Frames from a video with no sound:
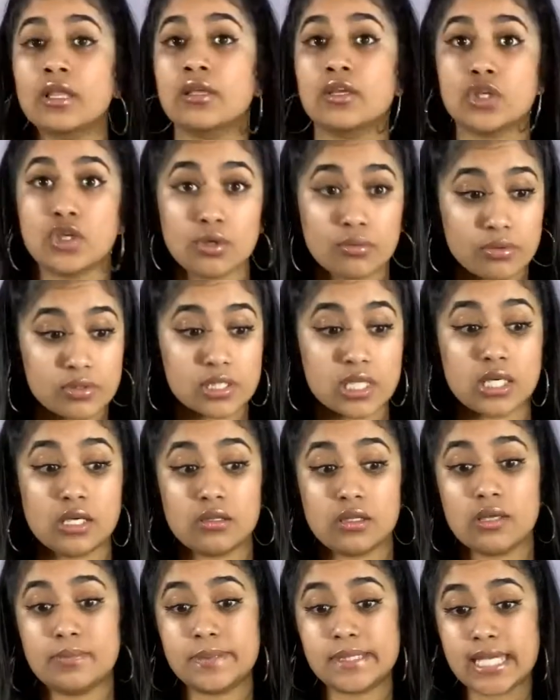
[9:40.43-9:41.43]
You was all
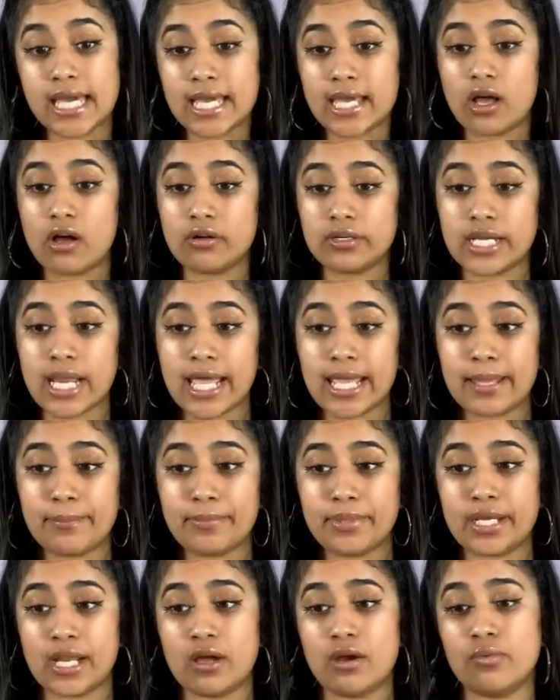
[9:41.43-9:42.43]
uptight all night,
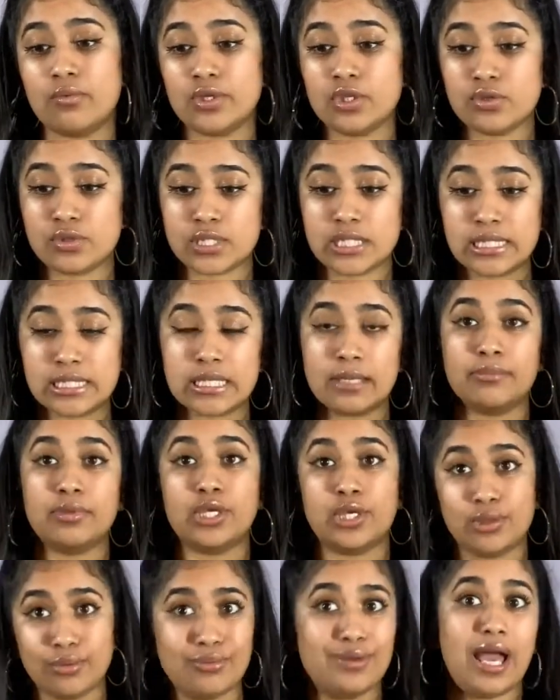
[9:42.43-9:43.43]
but now when you see some
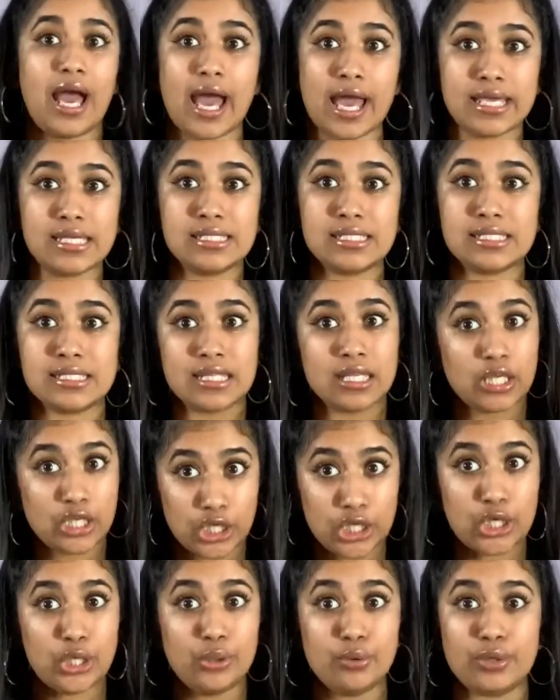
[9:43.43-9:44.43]
cute guys,
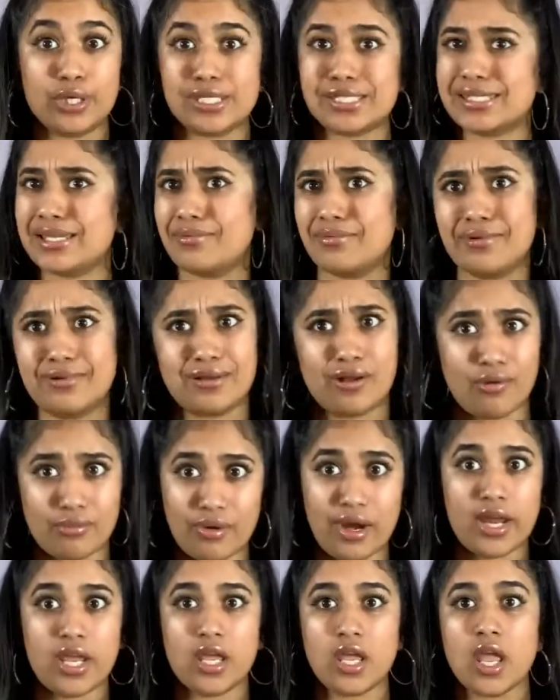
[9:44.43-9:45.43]
cute, cause they were all
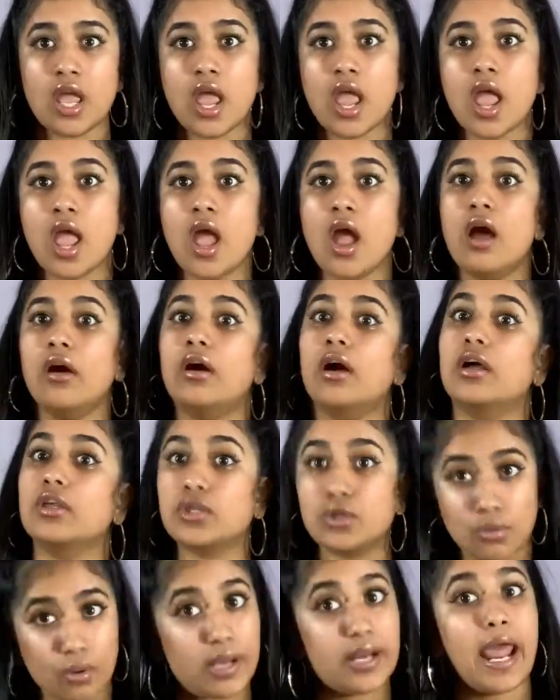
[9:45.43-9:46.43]
right.
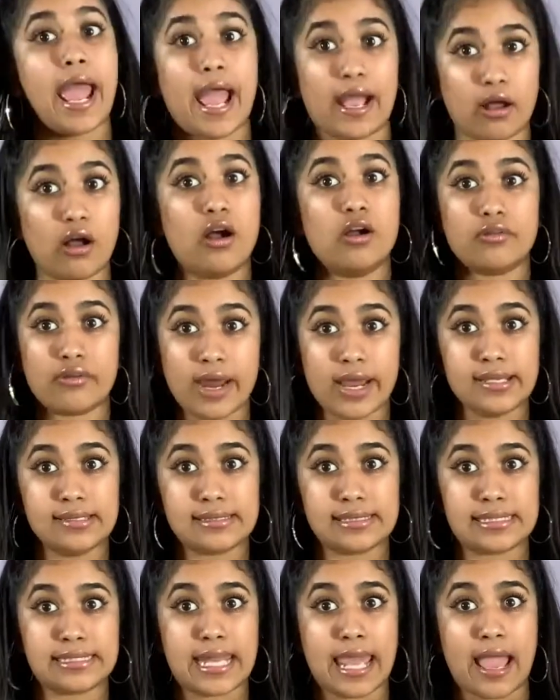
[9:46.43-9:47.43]
You want to act all
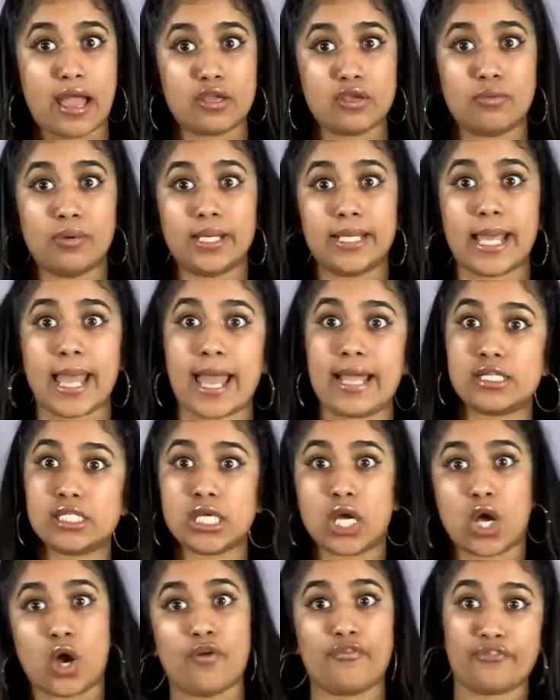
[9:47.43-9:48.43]
crazy now. You want to act
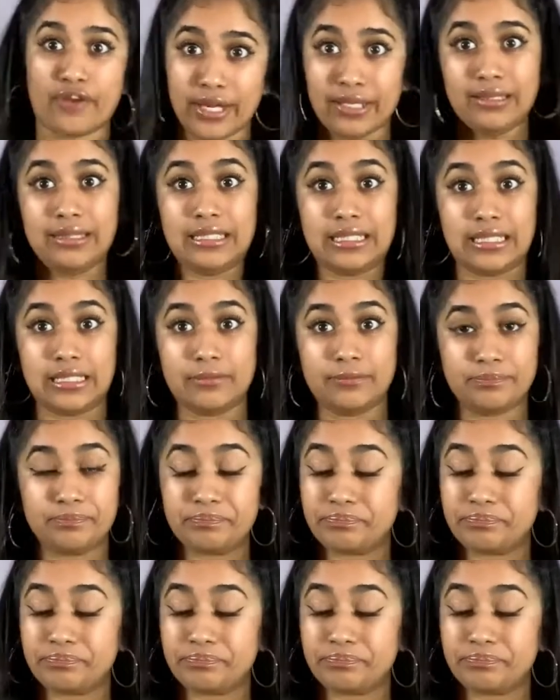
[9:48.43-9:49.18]
all friendly.